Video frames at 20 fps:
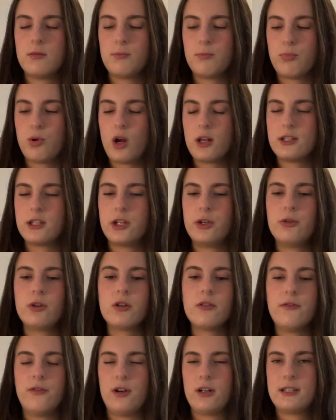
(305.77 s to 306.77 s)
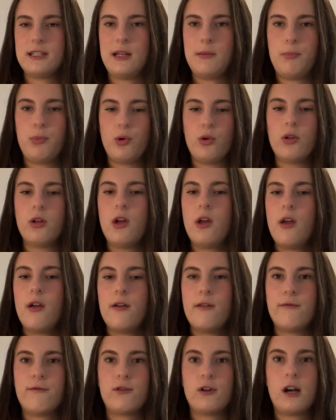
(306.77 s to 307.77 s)
prosecutor, for example,
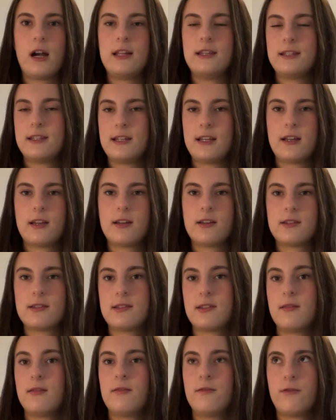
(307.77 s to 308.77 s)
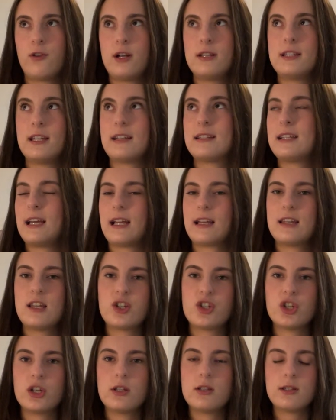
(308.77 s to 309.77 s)
forensic
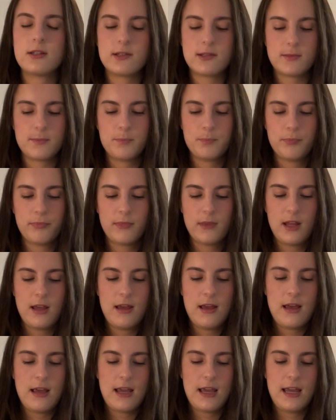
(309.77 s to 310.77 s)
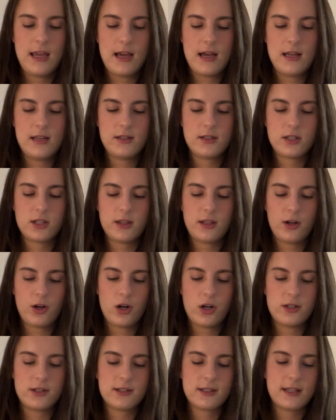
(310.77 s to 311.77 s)
technicians. And
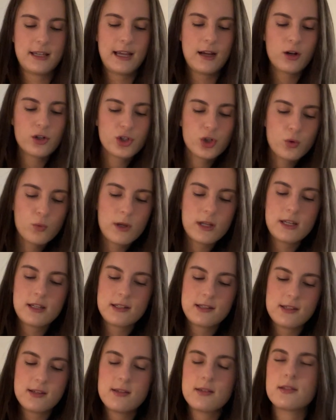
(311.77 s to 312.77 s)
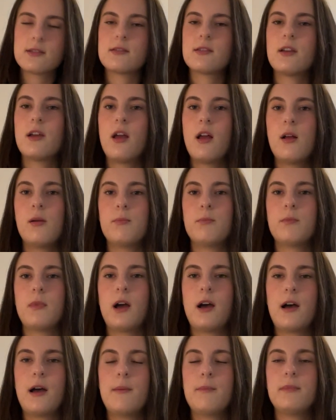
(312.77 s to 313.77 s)
there is character witnesses.
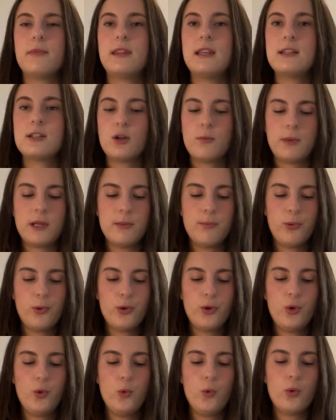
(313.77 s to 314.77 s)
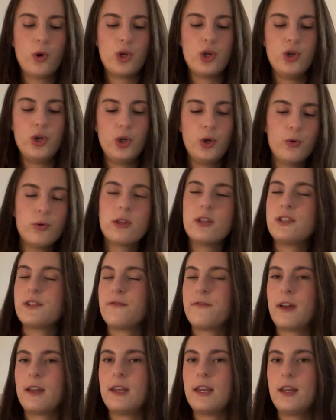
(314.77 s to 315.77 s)
These are people who knew the
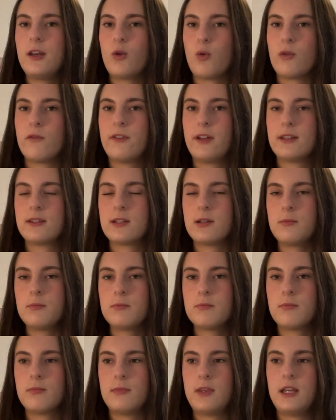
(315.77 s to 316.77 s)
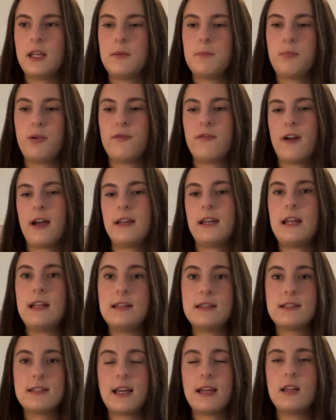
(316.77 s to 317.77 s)
defendant or victim. They can provide
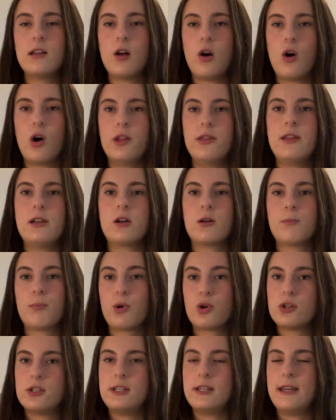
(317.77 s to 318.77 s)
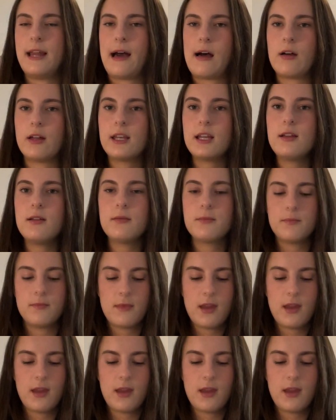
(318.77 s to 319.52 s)
insight on their personality.